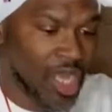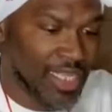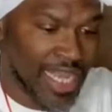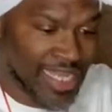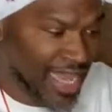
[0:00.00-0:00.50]

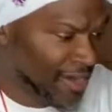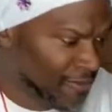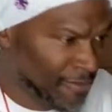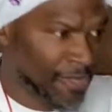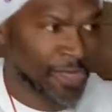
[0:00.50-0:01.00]
that down,
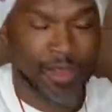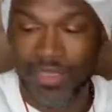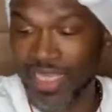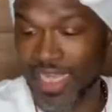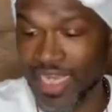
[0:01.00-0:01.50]
let
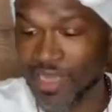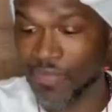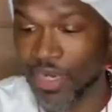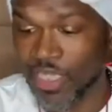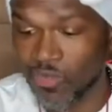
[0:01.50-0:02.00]
that heat
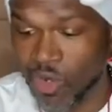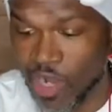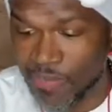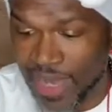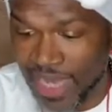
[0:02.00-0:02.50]
press. We'll come back